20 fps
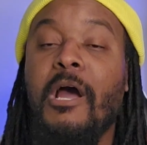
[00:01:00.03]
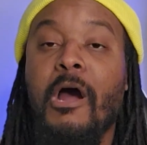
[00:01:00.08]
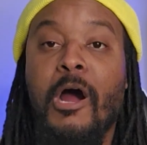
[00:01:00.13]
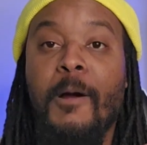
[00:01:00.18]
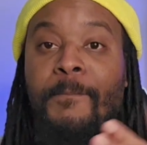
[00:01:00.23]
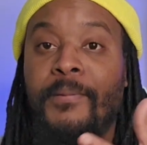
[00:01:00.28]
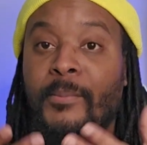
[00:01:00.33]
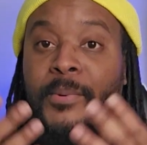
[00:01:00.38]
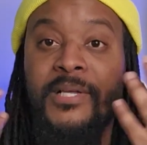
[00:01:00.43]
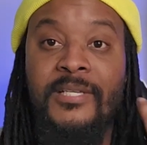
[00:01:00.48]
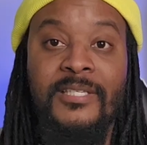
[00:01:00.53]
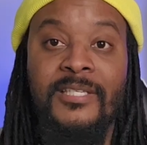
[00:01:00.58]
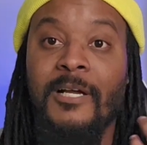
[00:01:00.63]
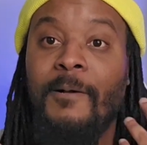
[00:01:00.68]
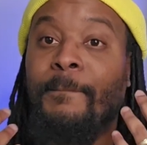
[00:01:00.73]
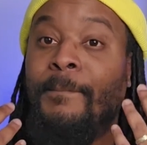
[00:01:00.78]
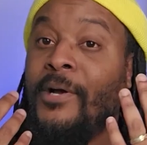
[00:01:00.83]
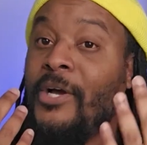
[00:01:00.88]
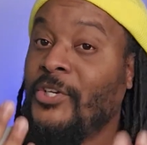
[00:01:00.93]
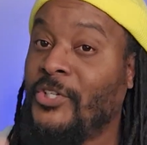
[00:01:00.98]
are people
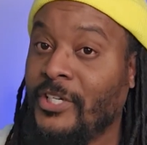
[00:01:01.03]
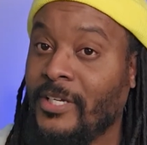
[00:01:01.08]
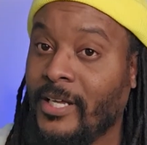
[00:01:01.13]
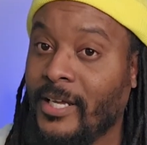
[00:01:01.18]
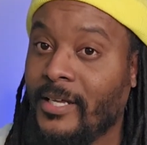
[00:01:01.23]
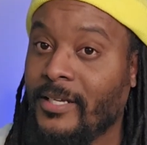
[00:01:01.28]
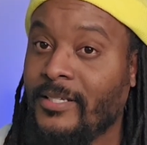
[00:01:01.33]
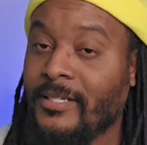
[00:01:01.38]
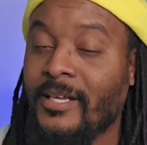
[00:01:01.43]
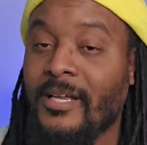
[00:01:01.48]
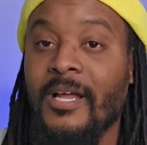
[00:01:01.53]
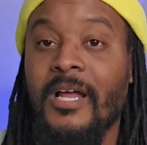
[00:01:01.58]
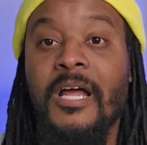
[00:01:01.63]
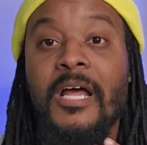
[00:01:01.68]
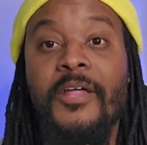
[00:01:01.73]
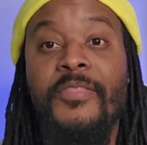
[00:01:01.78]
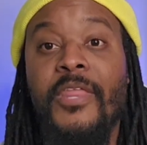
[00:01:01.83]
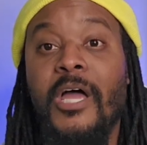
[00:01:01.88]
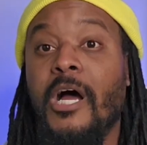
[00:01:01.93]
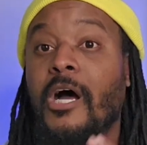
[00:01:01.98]
still pushing it?
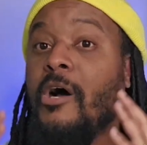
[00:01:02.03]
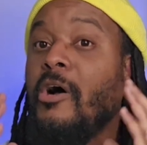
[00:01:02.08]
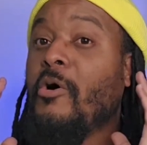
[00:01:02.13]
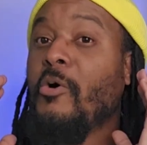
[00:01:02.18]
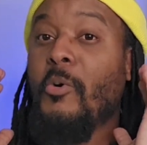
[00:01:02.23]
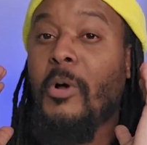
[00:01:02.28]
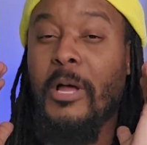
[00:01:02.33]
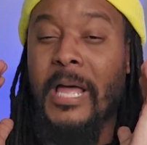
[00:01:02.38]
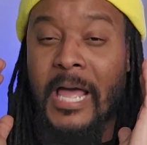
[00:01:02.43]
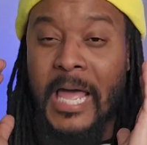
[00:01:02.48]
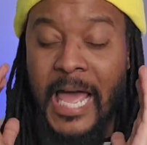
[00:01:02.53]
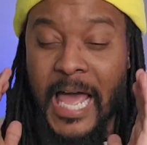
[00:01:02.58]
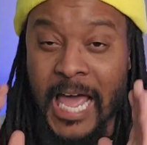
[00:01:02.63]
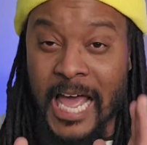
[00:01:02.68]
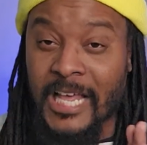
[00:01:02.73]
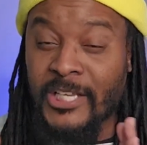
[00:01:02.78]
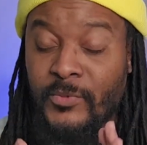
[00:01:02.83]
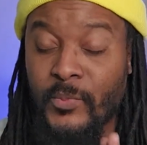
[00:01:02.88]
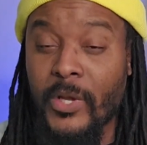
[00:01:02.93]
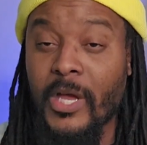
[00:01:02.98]
Now,
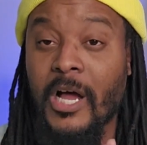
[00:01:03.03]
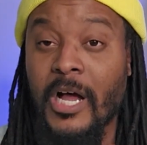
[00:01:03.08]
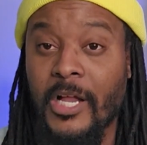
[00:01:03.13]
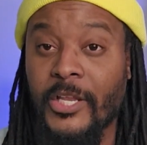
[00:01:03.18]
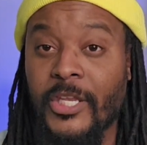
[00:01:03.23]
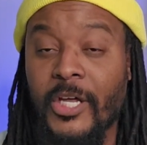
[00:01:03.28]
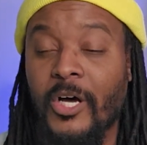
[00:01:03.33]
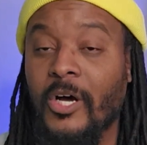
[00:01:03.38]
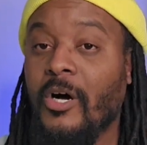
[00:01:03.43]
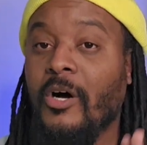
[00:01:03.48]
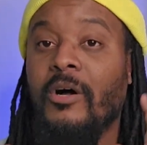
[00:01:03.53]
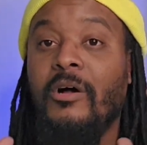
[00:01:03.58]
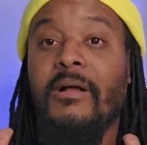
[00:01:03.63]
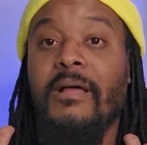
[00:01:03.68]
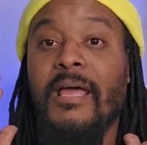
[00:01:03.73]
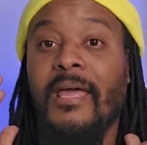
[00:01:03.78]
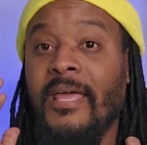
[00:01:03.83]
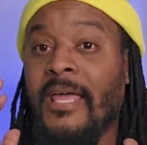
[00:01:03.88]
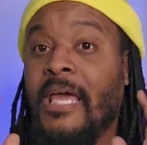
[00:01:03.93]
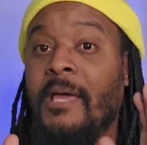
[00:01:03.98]
as we all
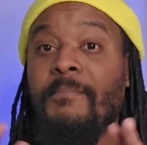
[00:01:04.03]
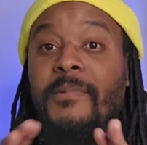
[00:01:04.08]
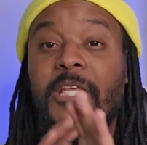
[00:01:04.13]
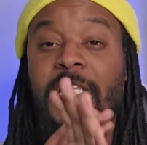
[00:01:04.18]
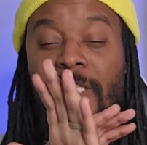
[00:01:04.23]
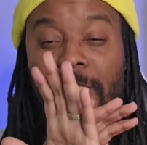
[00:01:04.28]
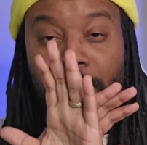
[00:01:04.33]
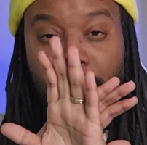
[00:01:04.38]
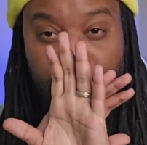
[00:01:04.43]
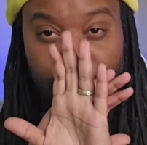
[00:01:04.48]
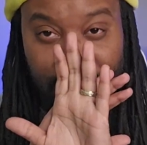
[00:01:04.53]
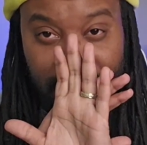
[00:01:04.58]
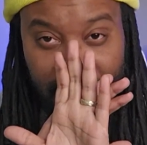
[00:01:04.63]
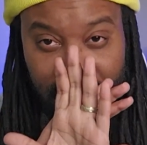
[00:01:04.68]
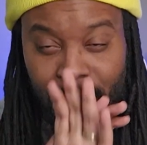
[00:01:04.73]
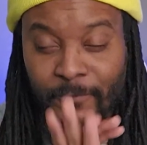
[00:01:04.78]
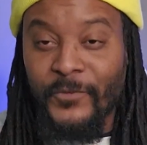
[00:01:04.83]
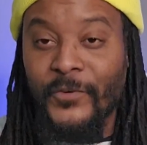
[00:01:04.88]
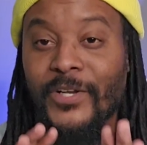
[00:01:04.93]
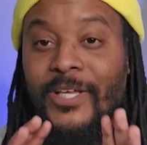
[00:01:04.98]
know, AMD
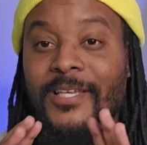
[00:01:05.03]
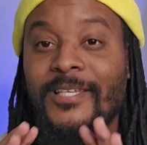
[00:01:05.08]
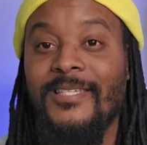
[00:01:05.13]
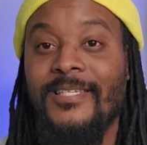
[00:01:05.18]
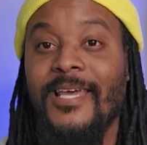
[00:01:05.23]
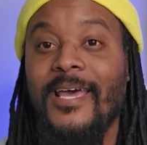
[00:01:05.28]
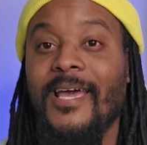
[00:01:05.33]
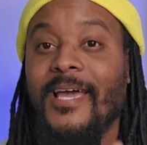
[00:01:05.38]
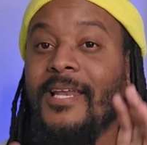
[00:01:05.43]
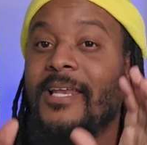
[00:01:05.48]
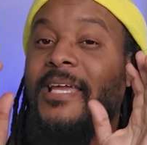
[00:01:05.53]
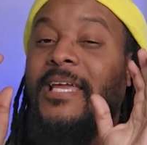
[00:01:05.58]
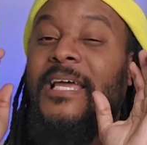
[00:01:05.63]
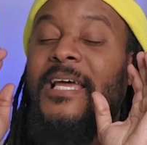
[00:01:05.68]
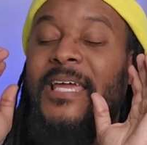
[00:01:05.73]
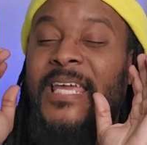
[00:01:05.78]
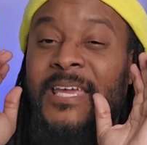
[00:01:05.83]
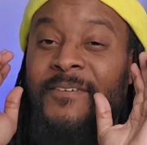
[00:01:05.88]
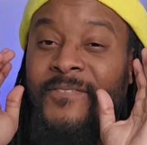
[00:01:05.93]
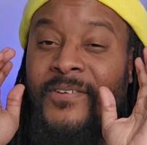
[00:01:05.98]
specifically said,
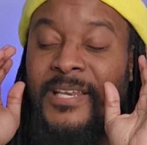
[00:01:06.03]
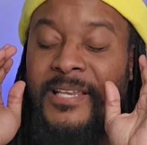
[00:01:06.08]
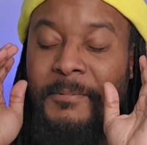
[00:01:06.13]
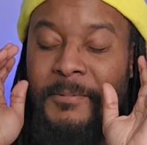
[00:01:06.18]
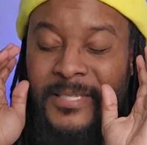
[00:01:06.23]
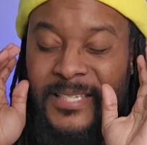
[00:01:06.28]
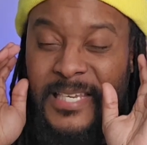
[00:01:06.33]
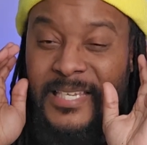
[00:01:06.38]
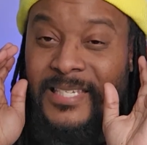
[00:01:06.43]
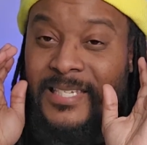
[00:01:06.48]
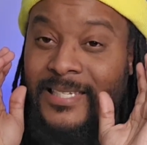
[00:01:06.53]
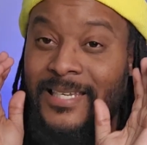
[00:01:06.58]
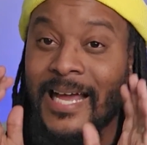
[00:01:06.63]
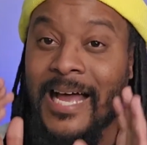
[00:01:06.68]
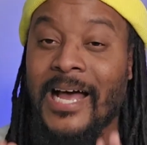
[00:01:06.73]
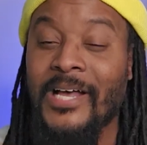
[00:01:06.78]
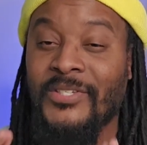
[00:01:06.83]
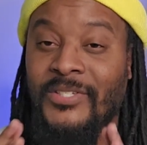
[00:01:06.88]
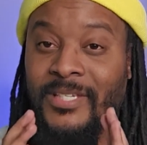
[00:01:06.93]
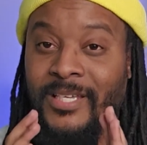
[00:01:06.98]
even since
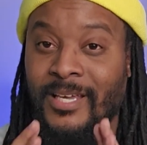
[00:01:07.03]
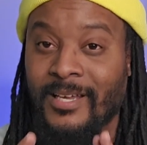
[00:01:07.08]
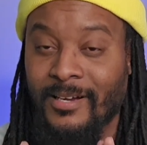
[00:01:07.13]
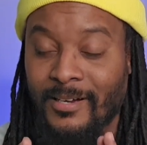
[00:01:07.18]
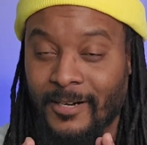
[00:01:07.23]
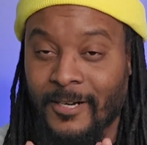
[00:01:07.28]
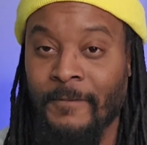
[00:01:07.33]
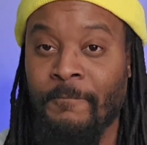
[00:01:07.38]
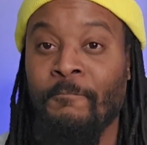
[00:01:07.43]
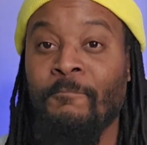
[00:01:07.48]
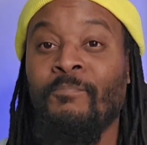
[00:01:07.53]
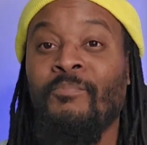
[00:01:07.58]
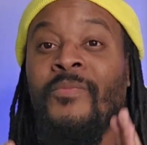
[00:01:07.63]
last year,